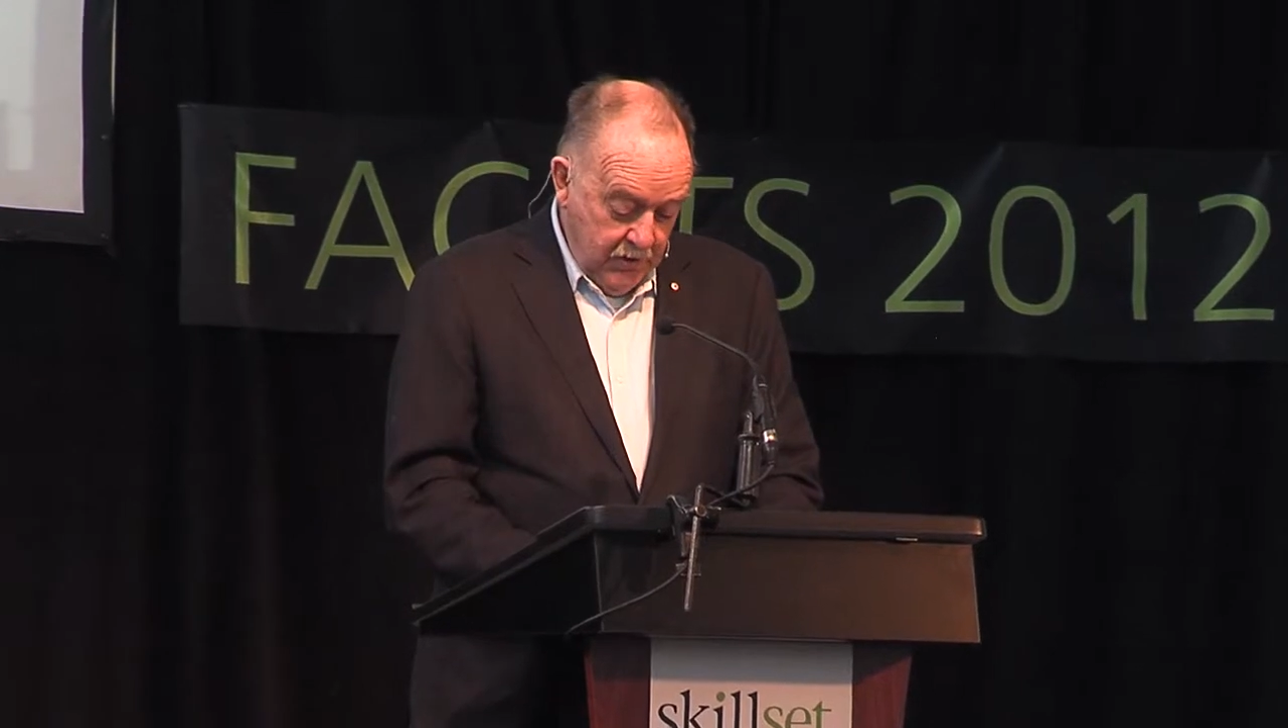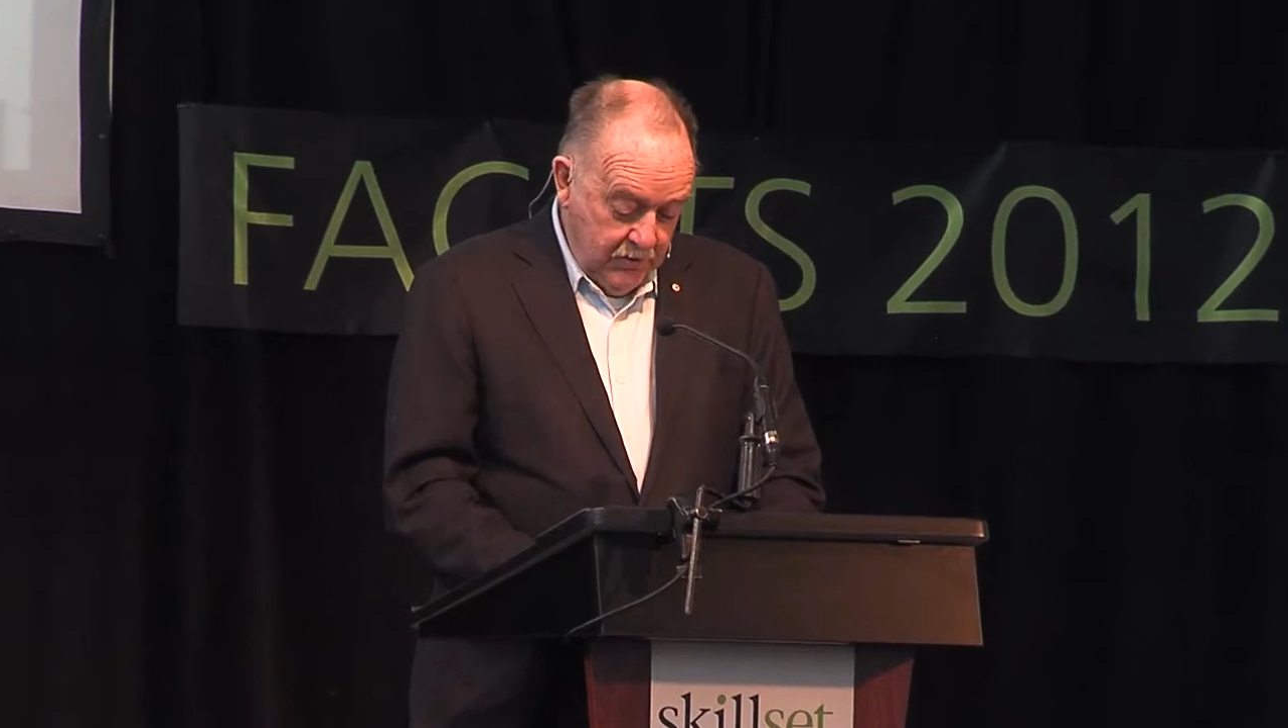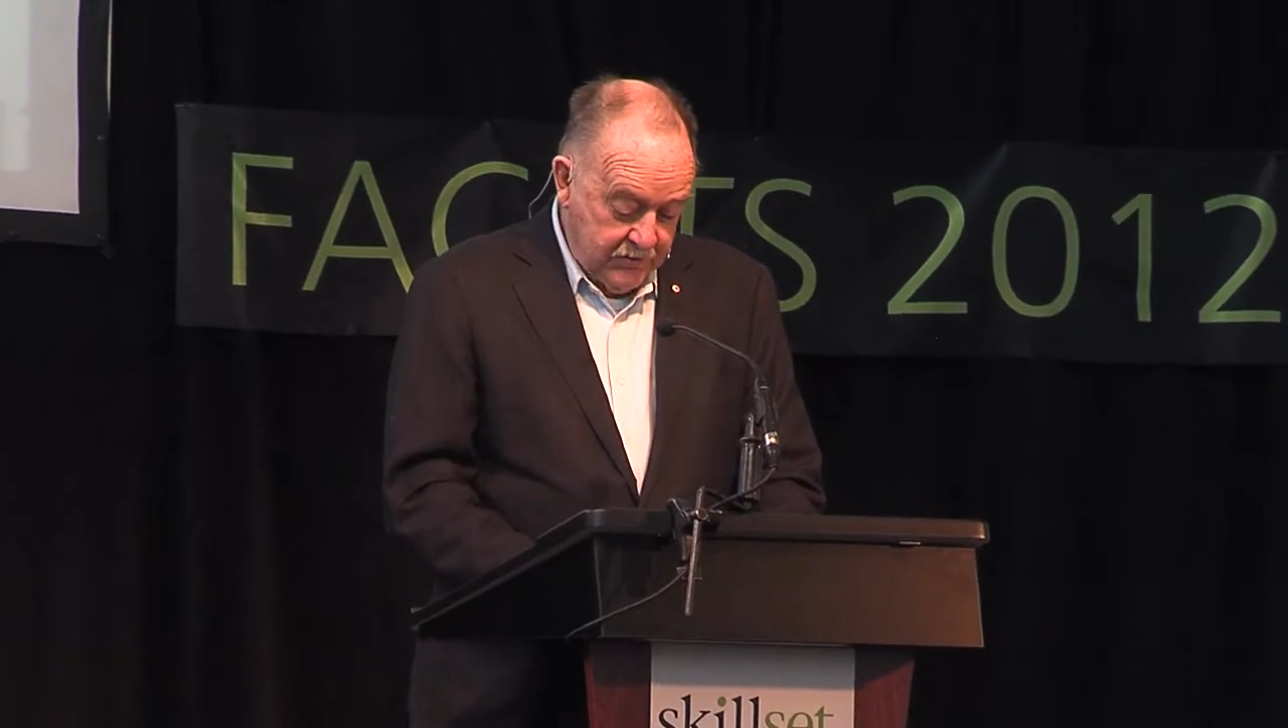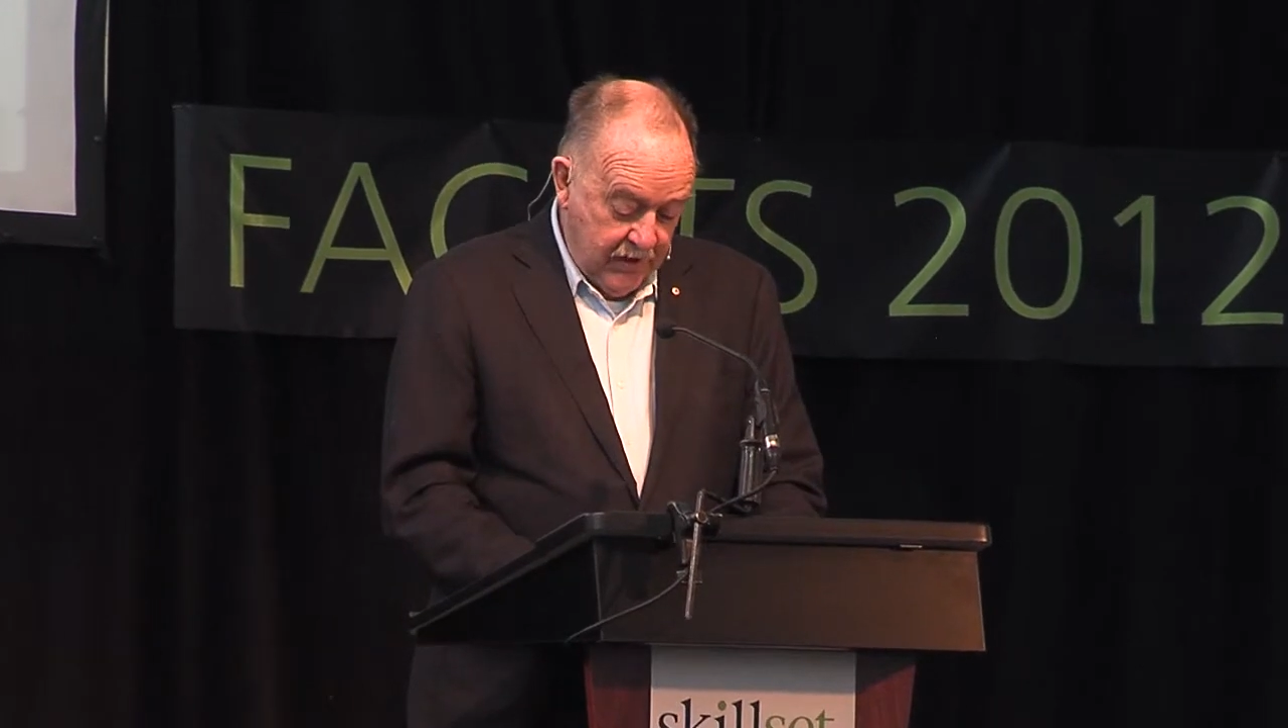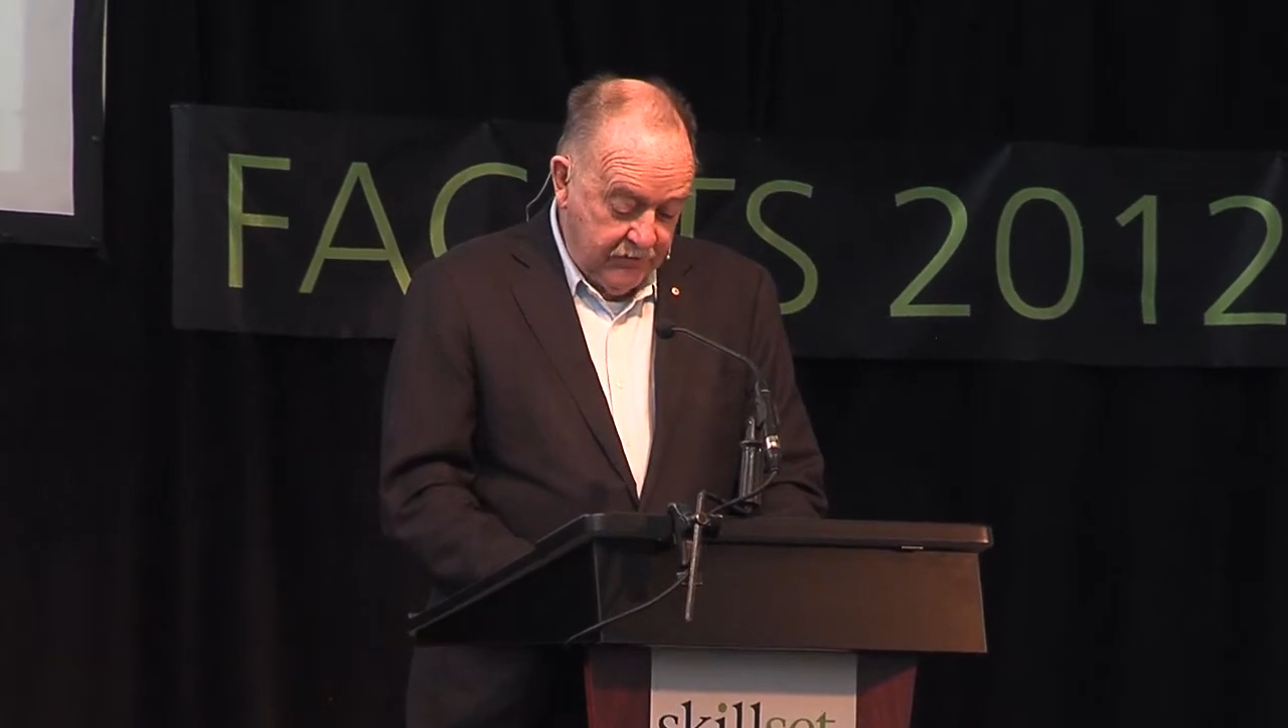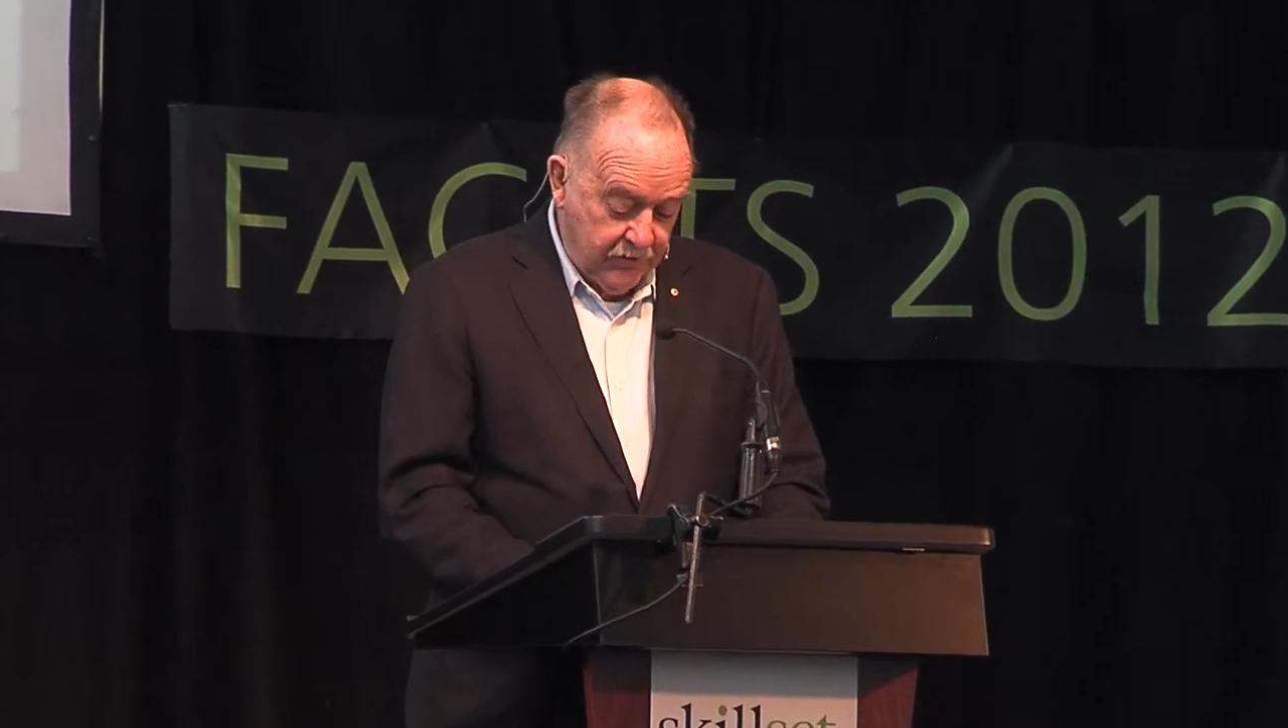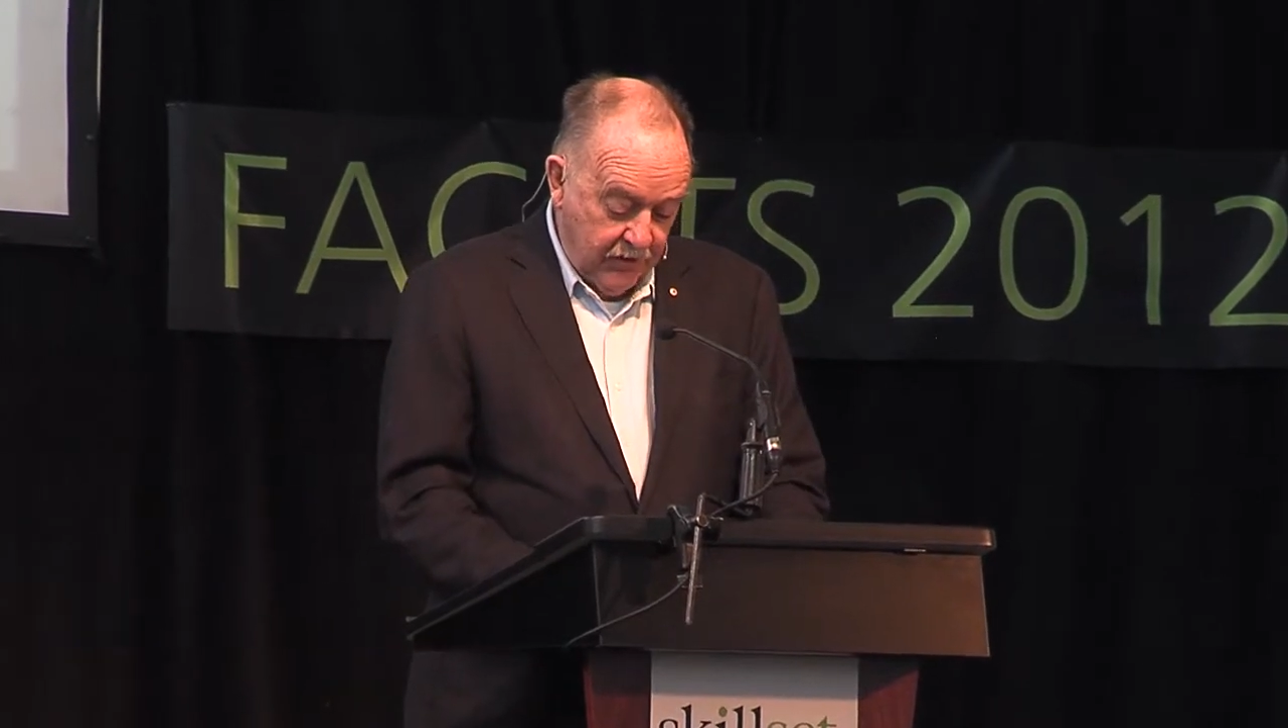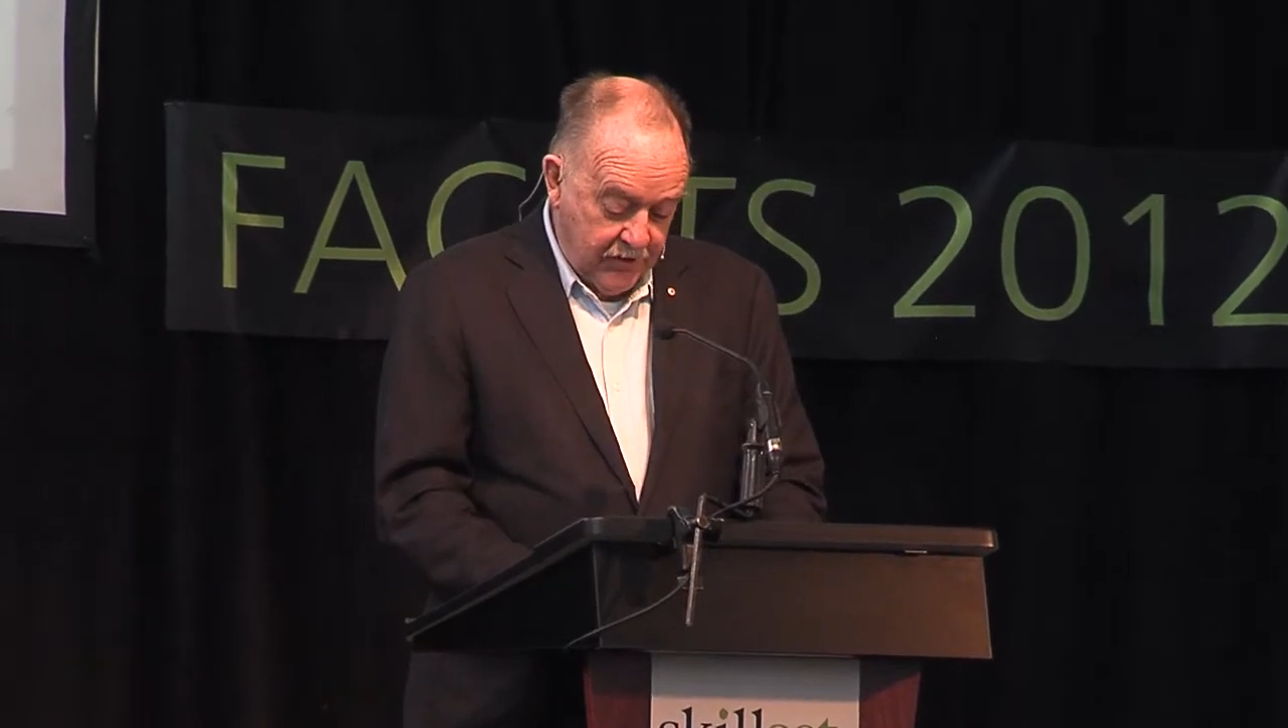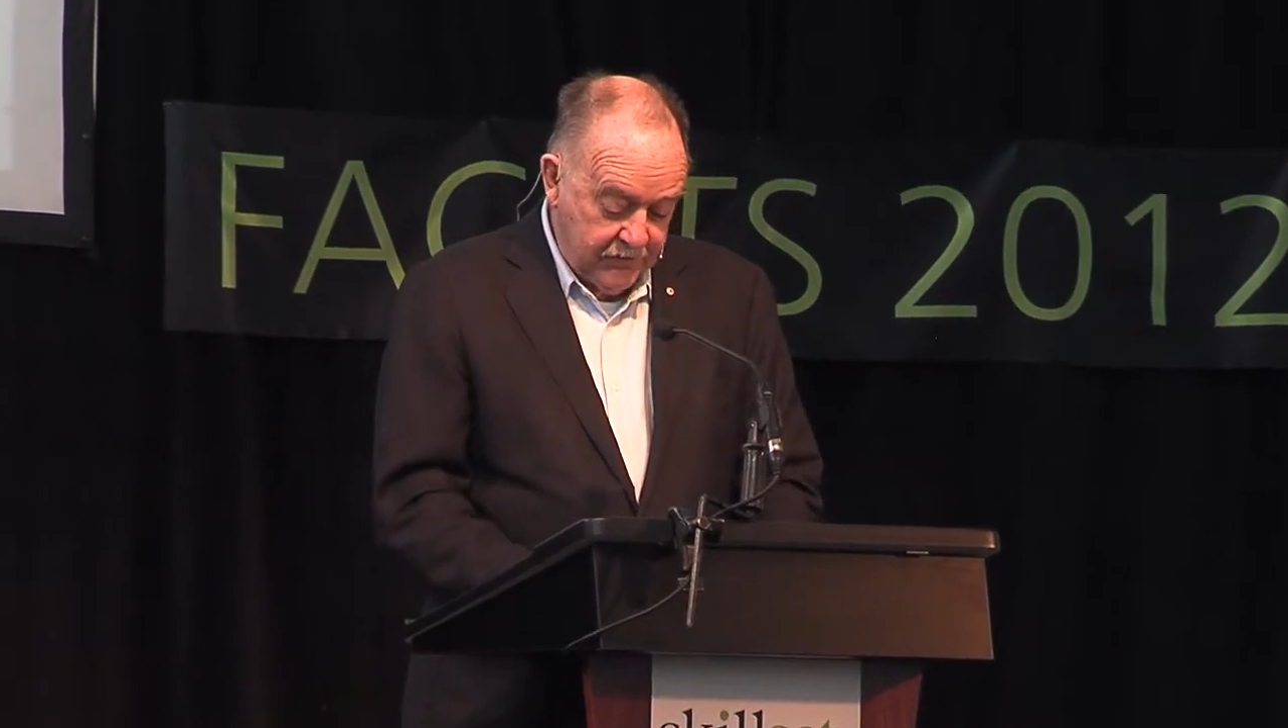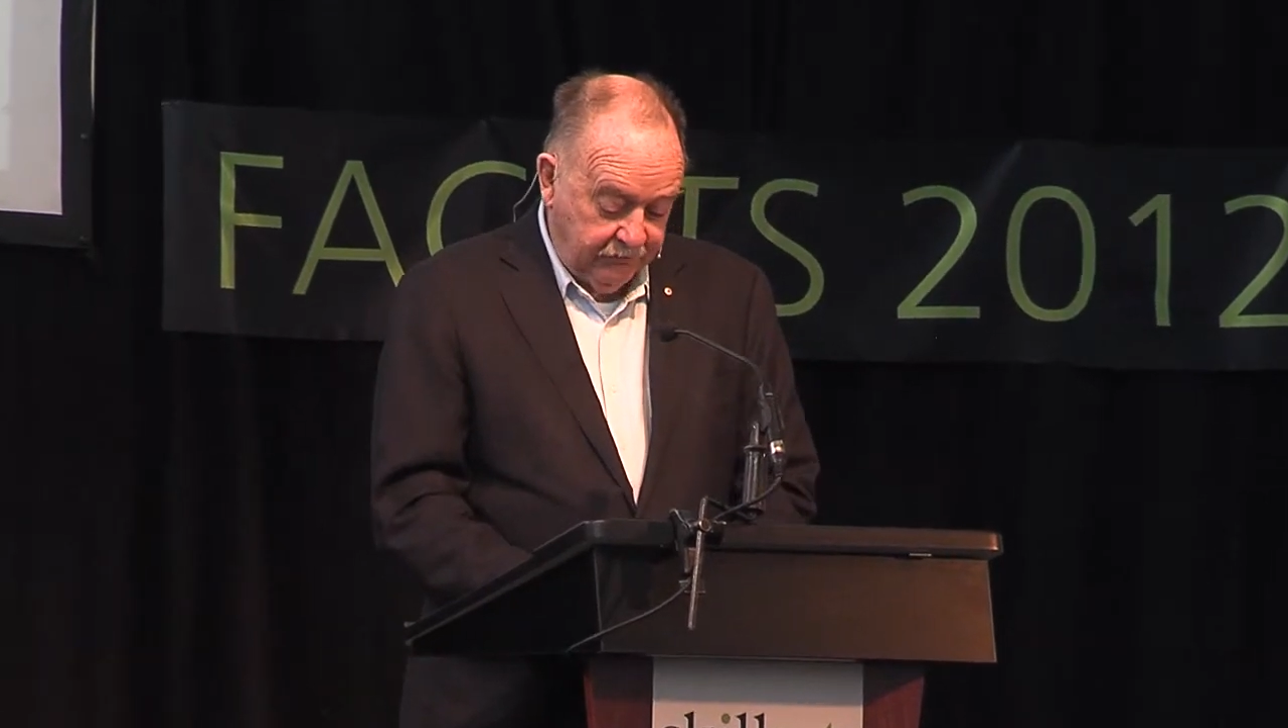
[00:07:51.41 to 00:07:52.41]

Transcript: to centralised